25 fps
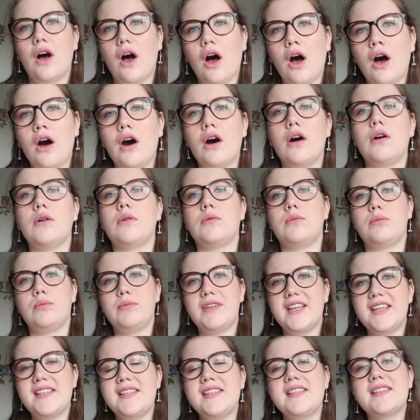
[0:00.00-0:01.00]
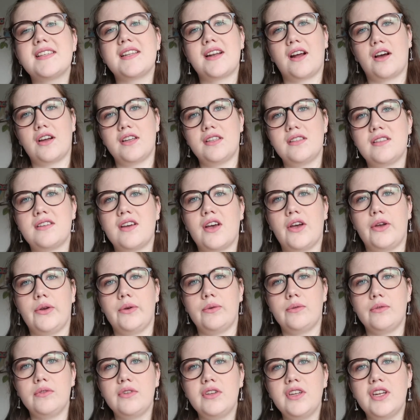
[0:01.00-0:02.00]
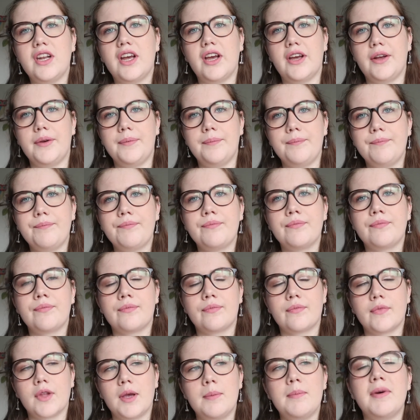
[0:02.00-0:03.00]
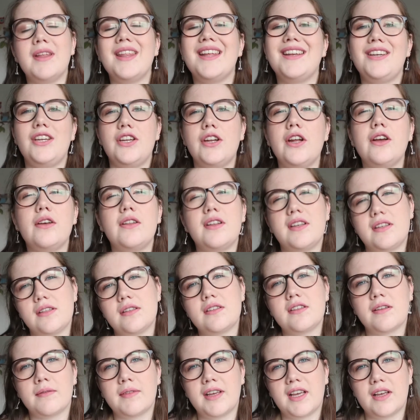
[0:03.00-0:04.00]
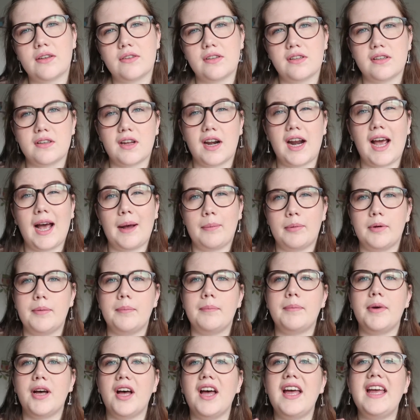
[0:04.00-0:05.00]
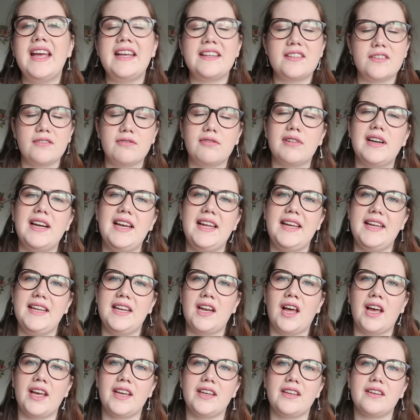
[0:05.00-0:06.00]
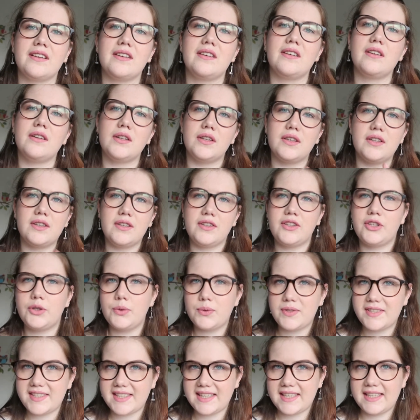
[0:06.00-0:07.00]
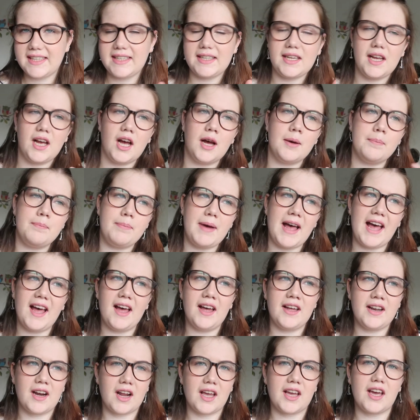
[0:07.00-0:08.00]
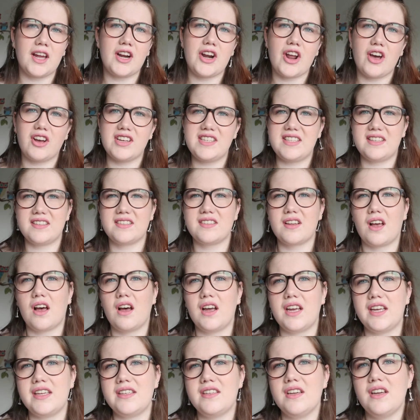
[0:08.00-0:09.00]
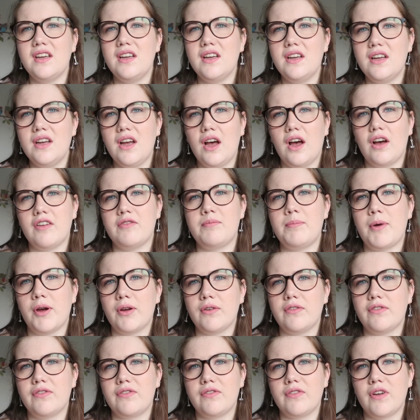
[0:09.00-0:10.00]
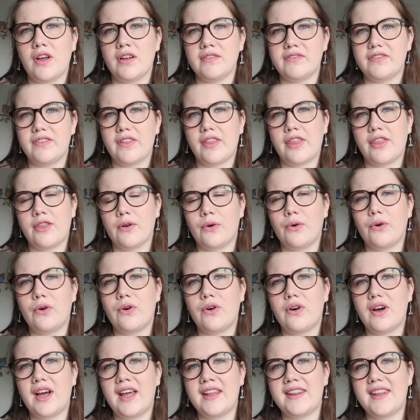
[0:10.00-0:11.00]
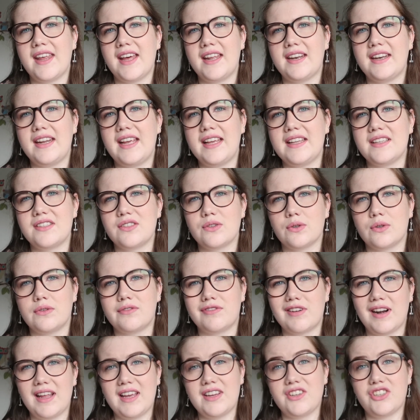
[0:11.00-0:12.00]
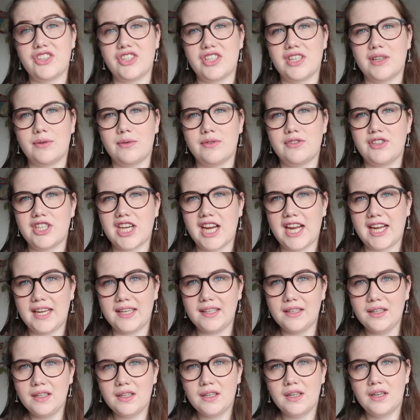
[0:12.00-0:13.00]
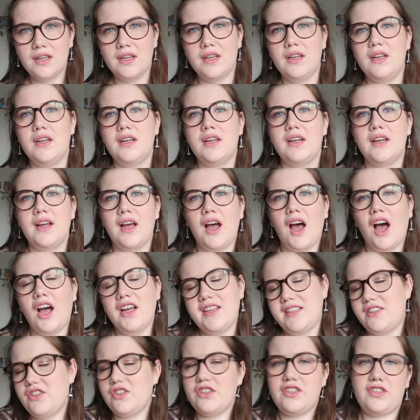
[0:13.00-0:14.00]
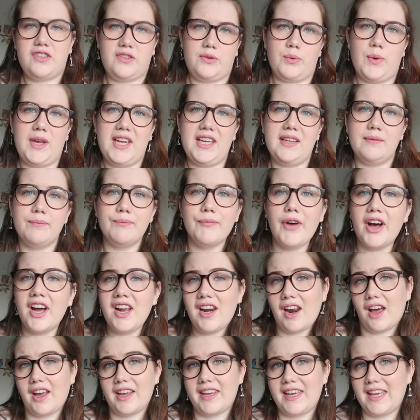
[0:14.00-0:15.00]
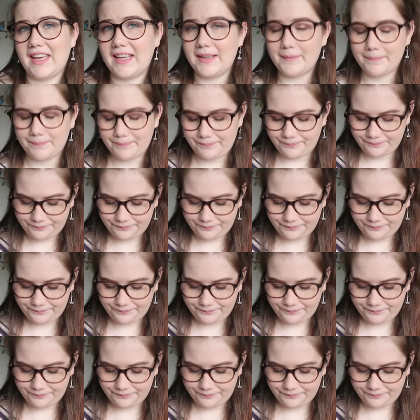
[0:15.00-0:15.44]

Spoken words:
oh, this is a nice tone, you know. But then you know that something else is going to happen. But it's a really, like, you see a better, like a nicer side of both of Thor and then his sort of relationship with Jane. Oh, it's just sweet. I like it.